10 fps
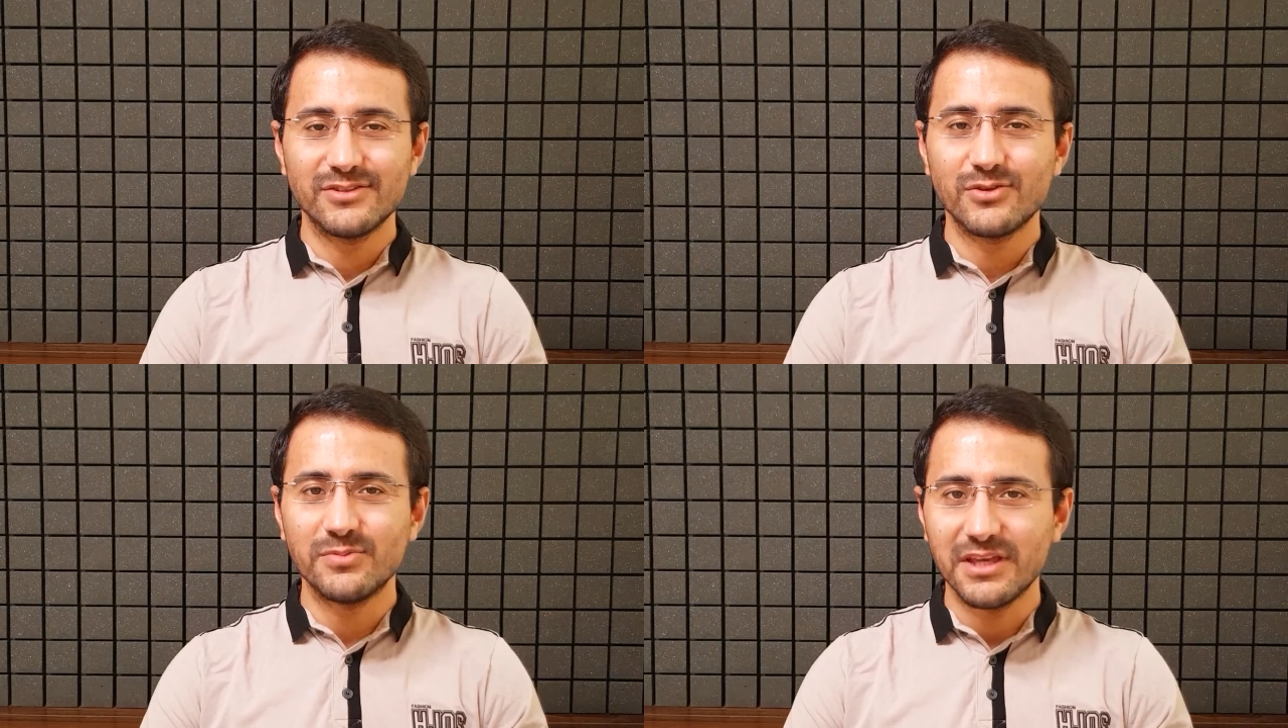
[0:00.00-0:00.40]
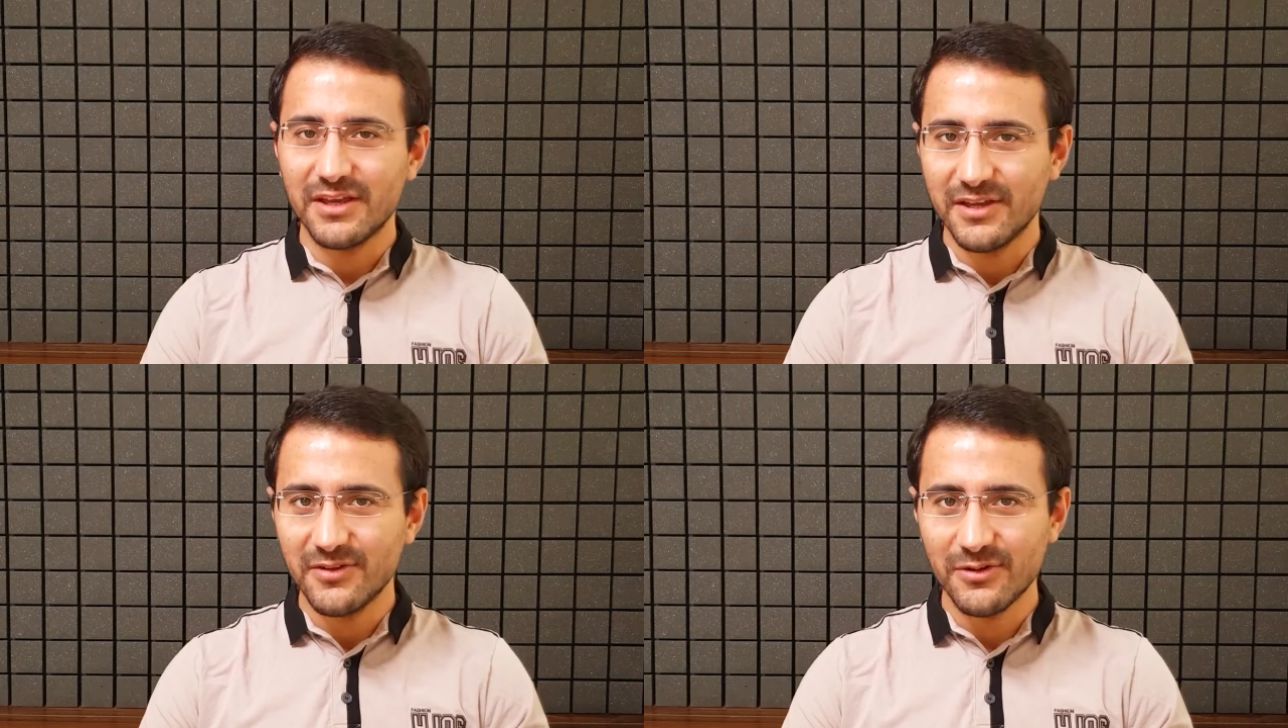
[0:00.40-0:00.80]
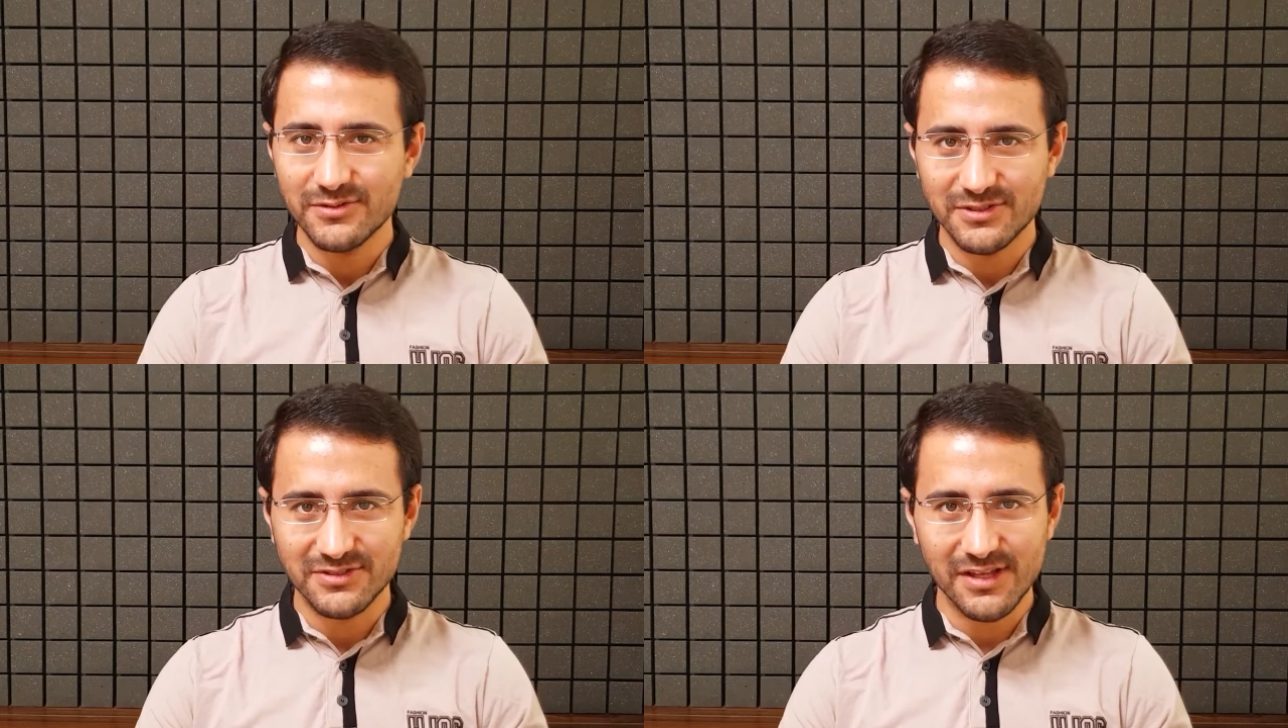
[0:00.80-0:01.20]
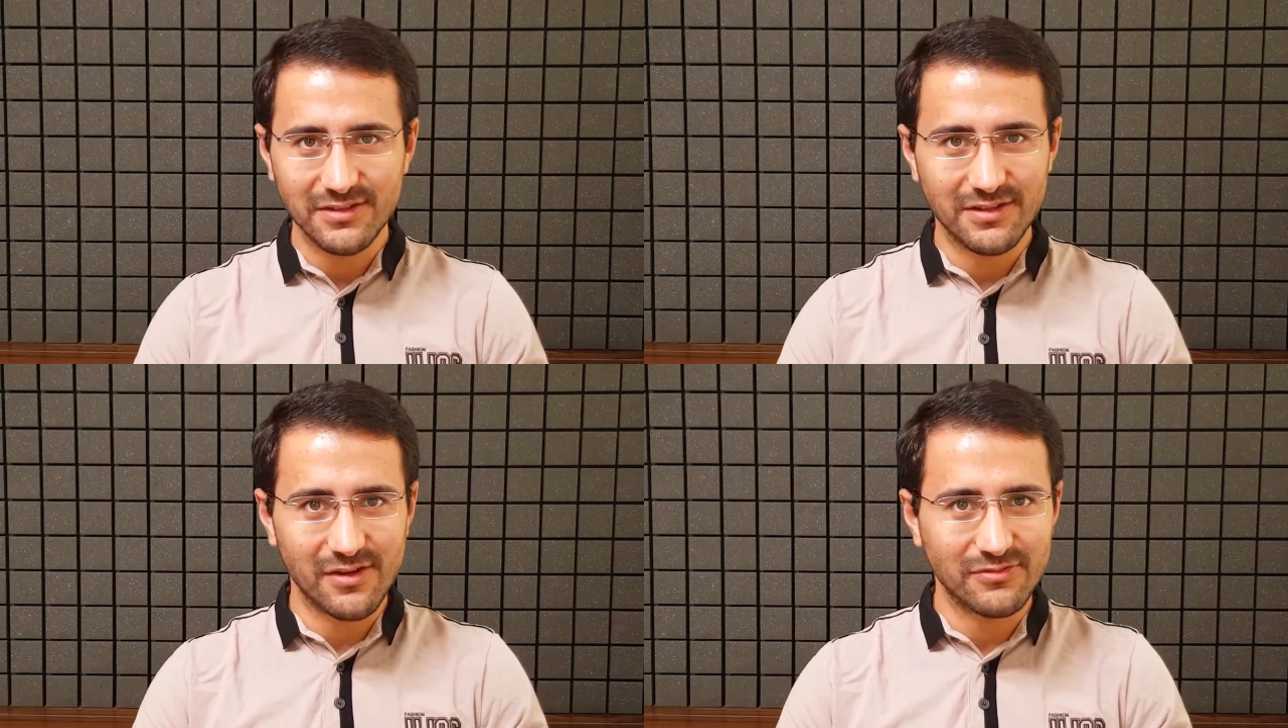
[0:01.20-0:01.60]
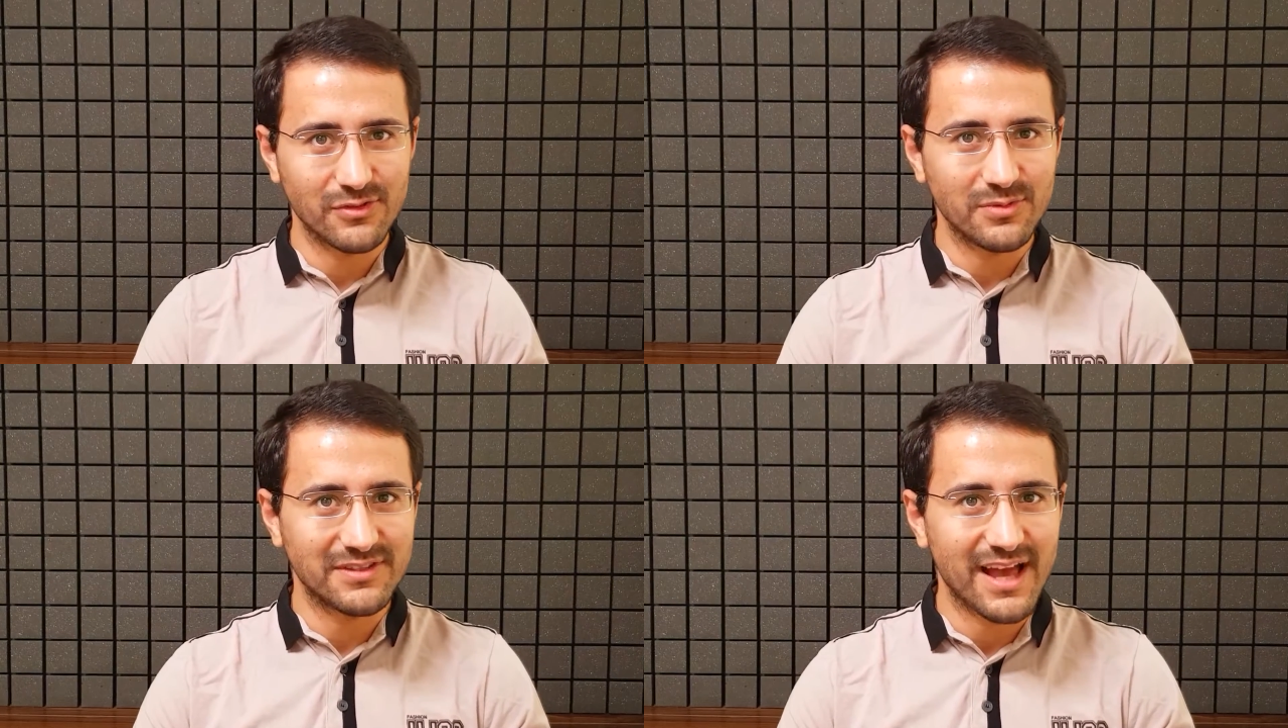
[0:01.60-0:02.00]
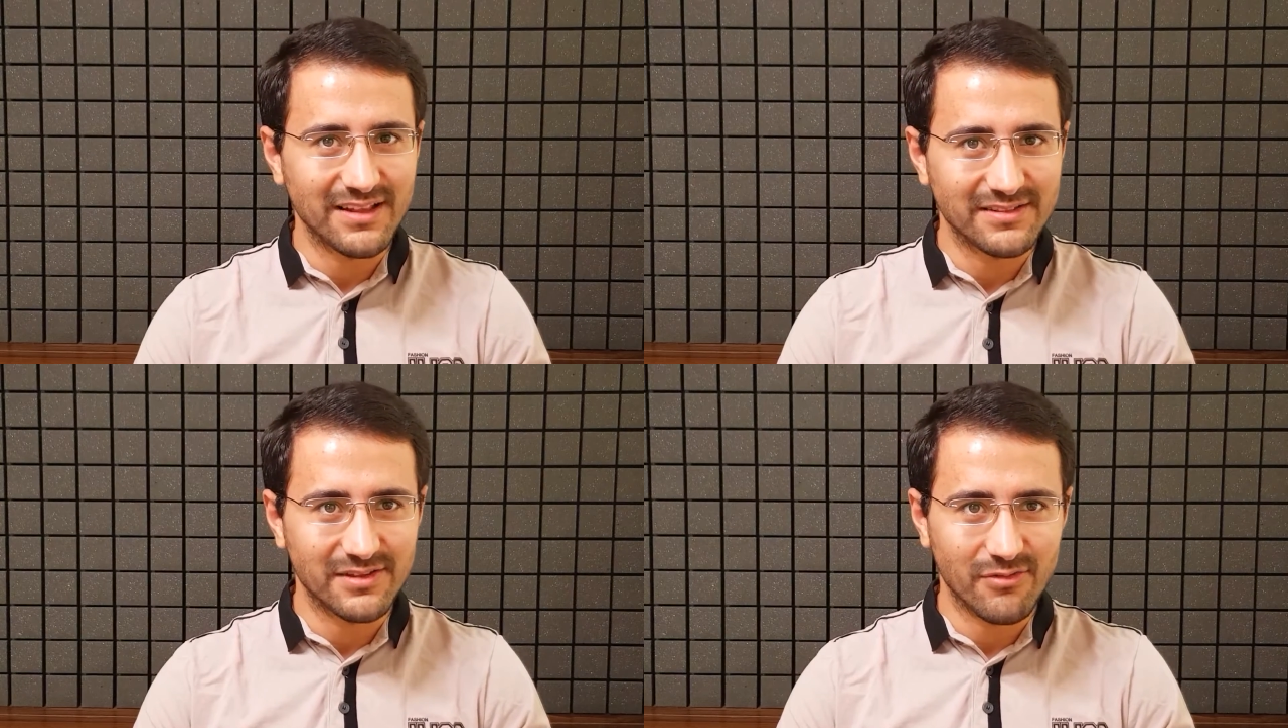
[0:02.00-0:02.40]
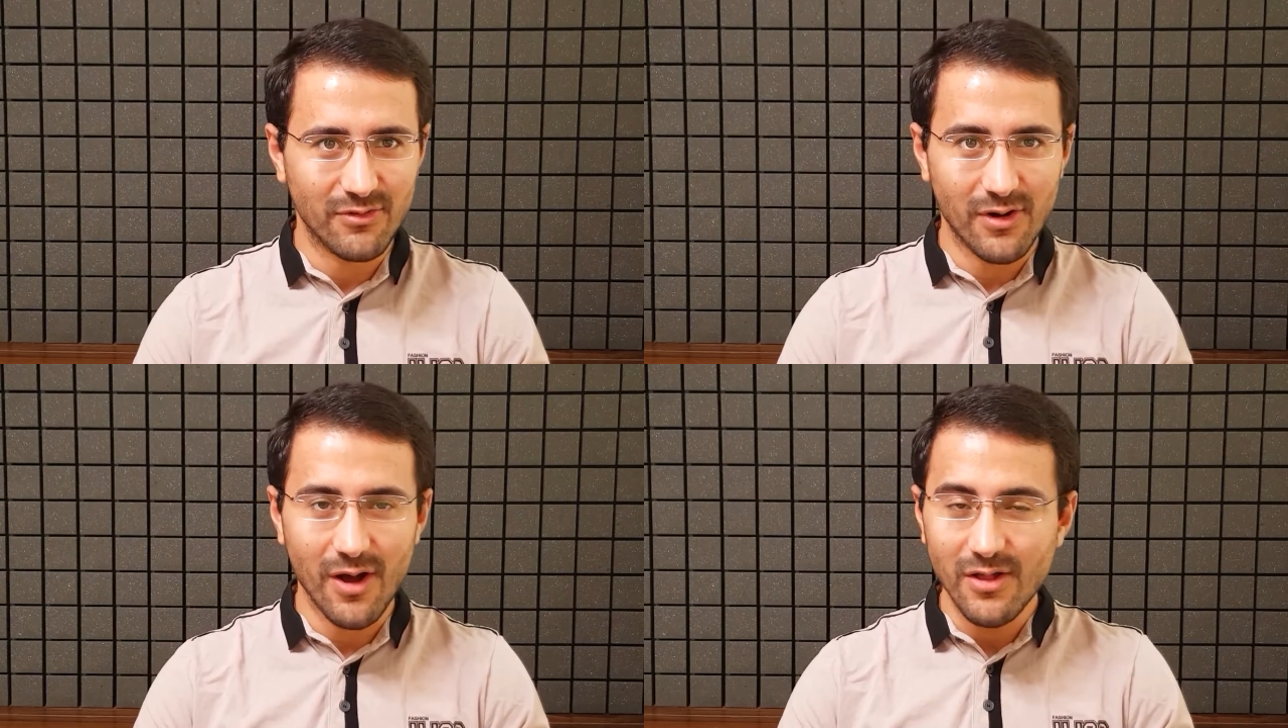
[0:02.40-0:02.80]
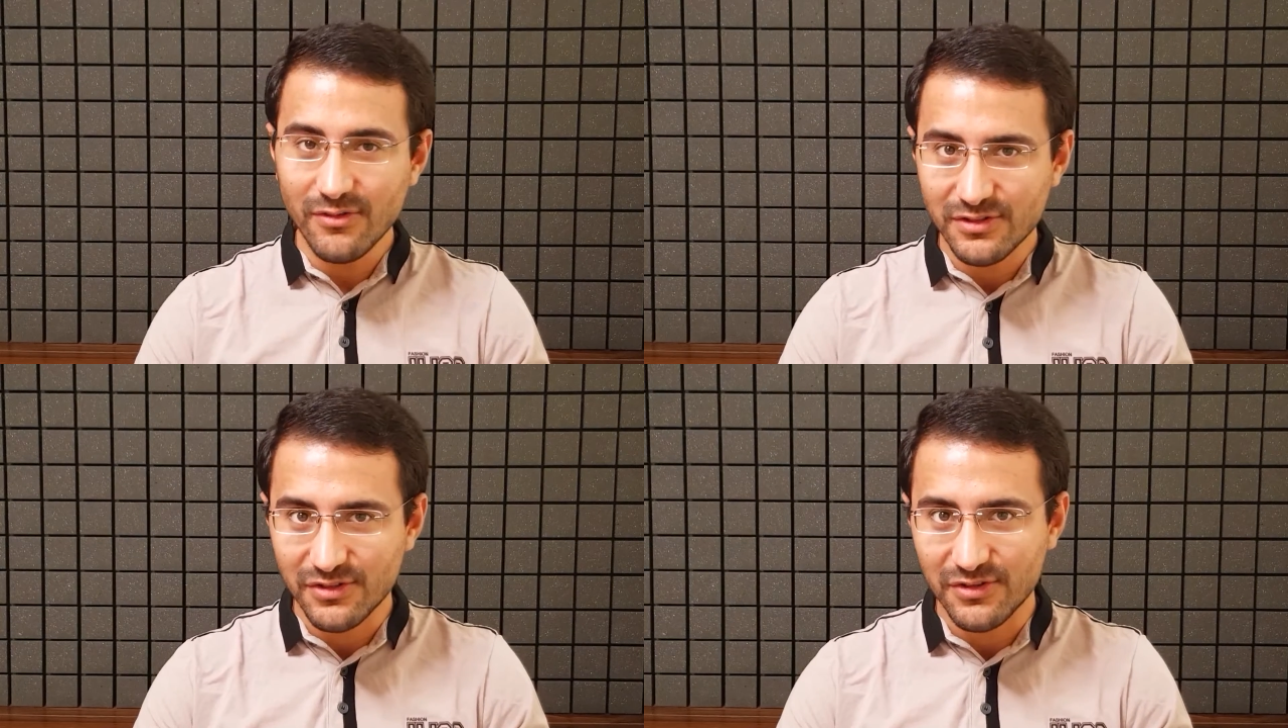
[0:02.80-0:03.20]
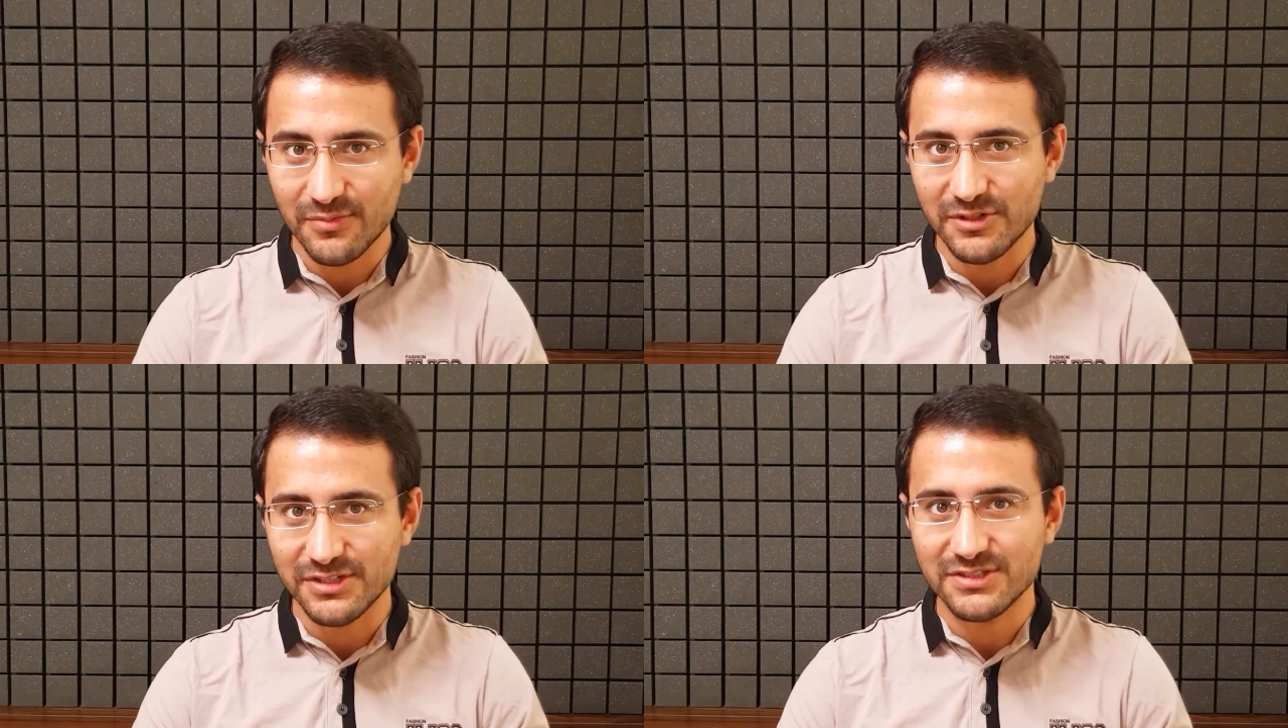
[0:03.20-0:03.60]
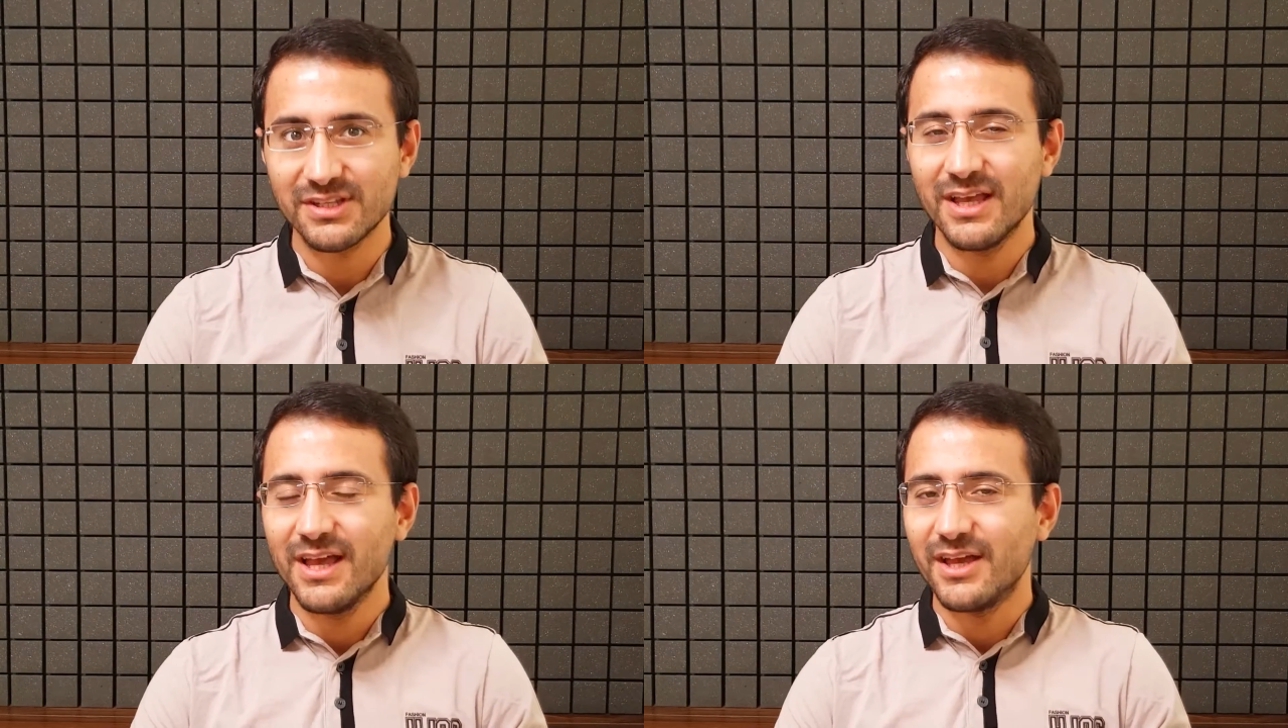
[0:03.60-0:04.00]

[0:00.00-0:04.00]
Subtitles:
To be a hero, it is not enough to be talented. There are other determinants.